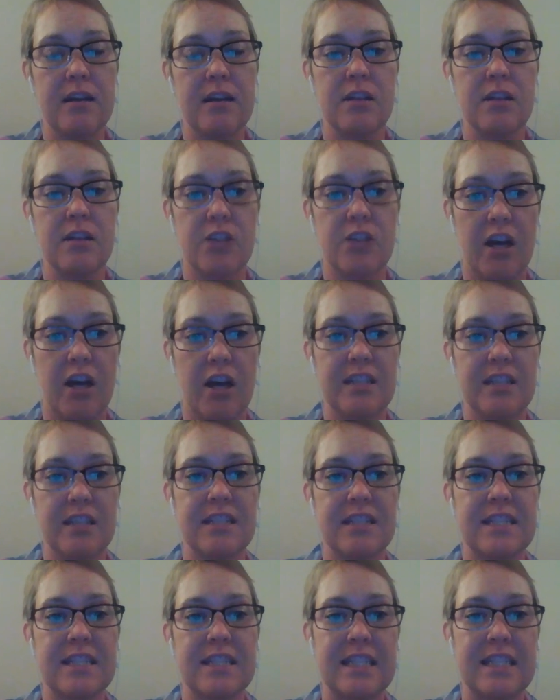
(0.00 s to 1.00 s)

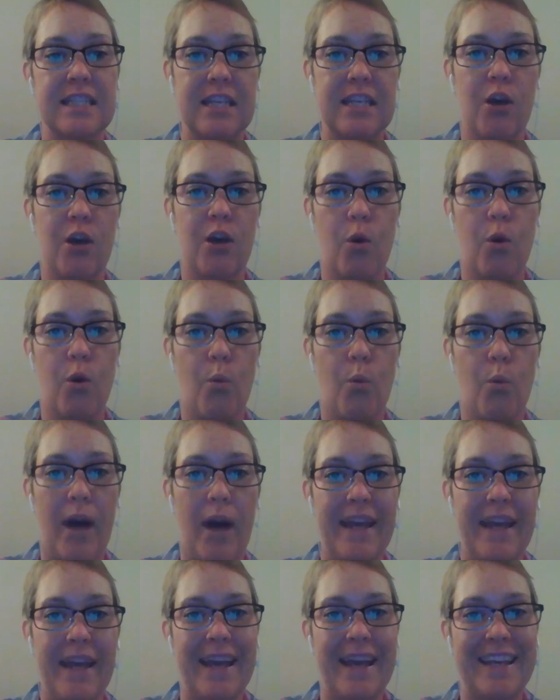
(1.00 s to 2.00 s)

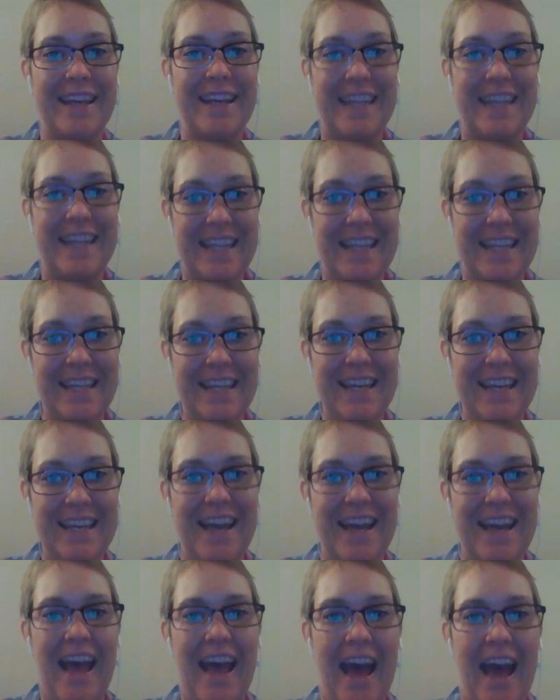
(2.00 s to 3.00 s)
.COYNE
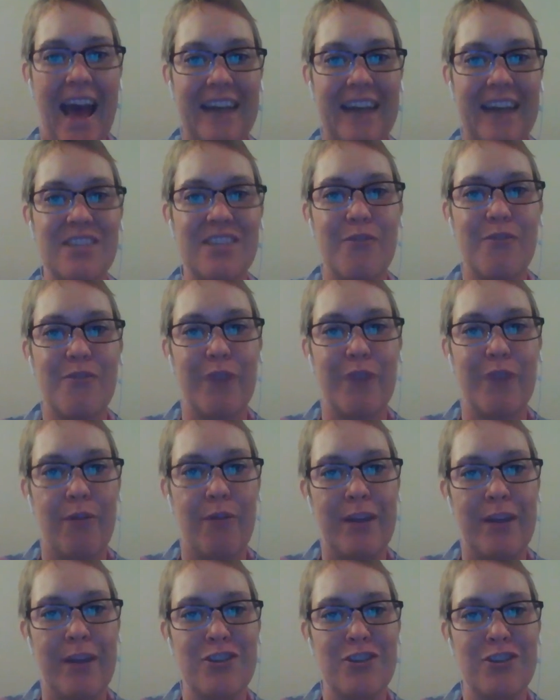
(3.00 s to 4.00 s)
at
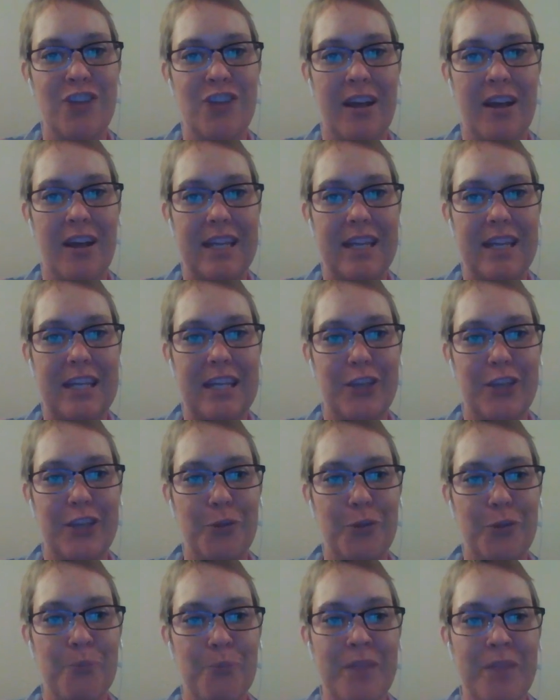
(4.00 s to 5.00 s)

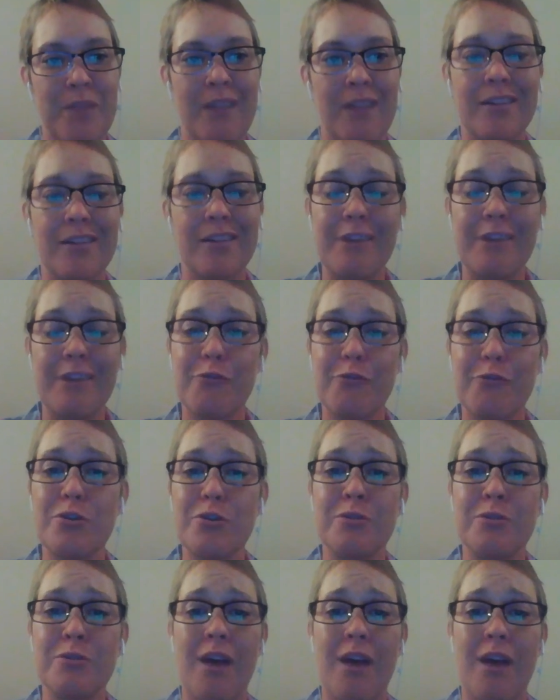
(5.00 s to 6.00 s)
frontrange.edu. Looking forward
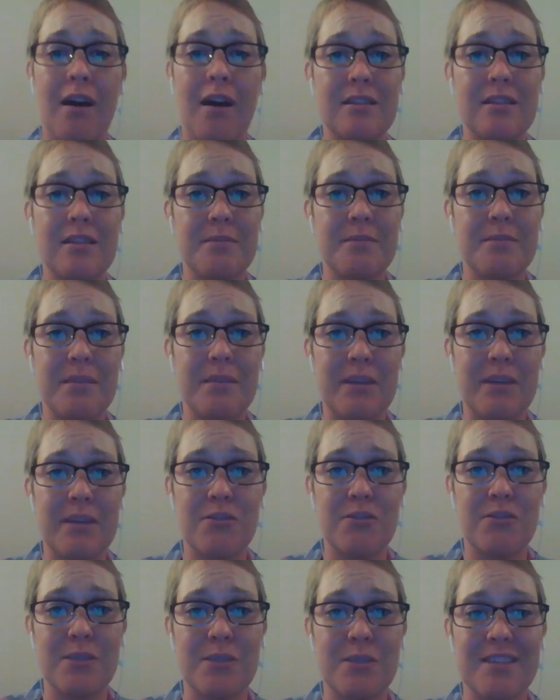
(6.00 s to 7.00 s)
to an awesome
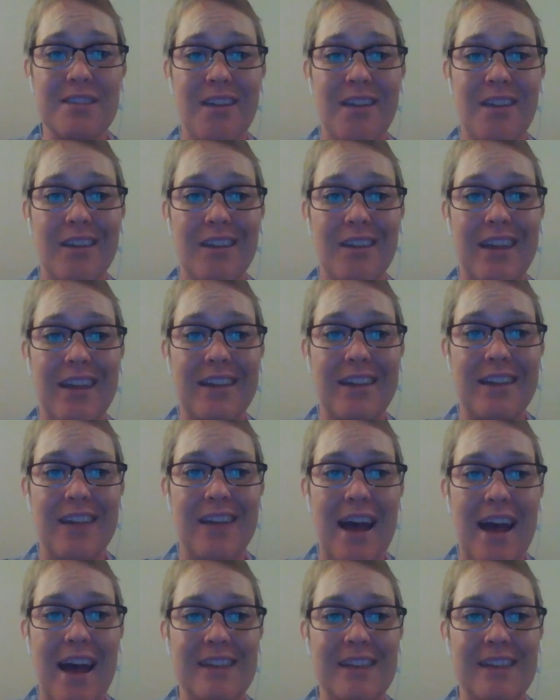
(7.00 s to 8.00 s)
semester with this online
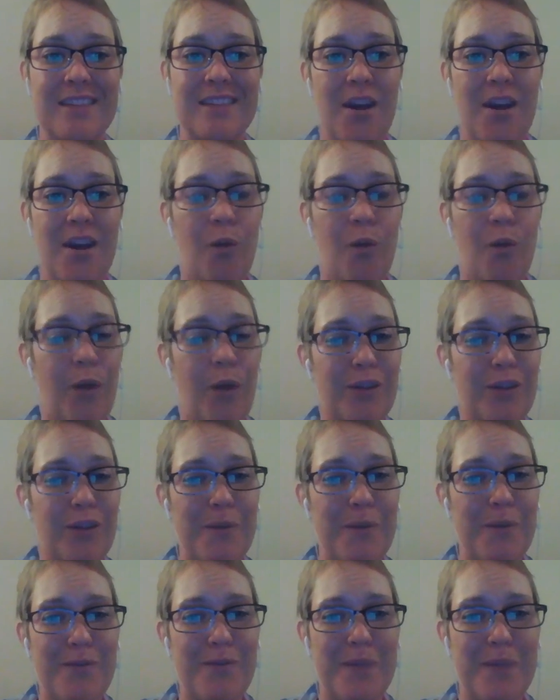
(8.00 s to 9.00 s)
class.
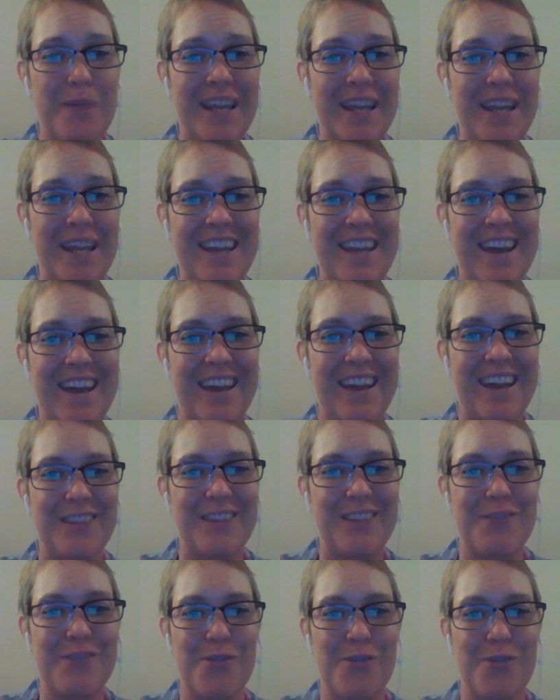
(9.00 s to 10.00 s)
Welcome everybody, and I
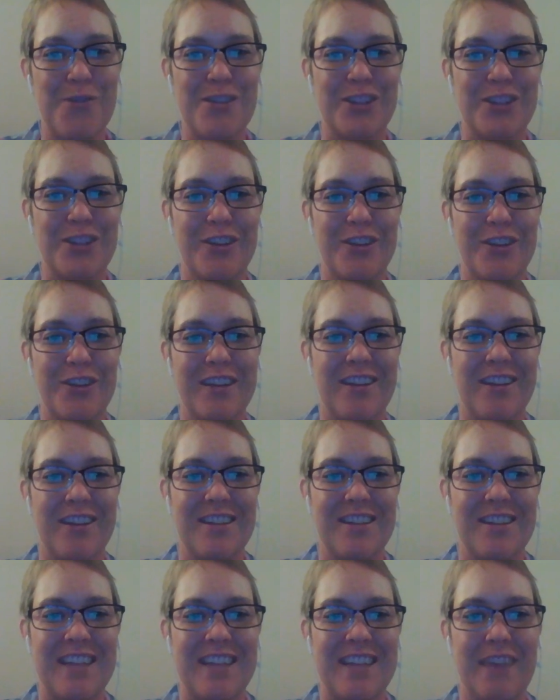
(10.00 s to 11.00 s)
look forward to learning
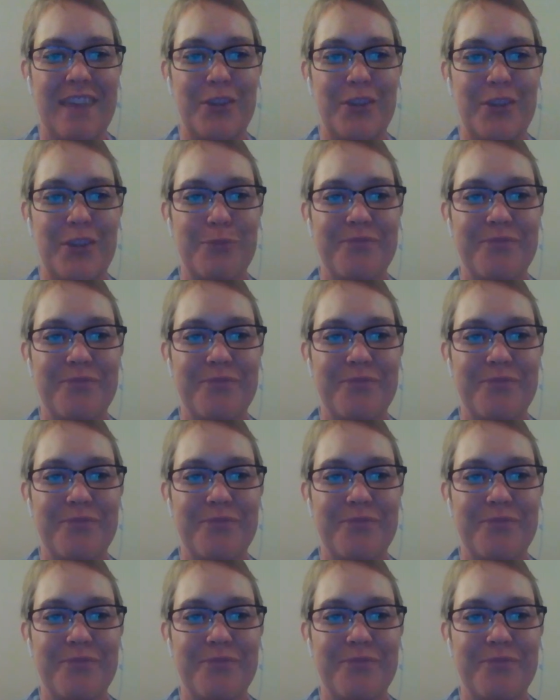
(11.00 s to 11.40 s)
alongside of you.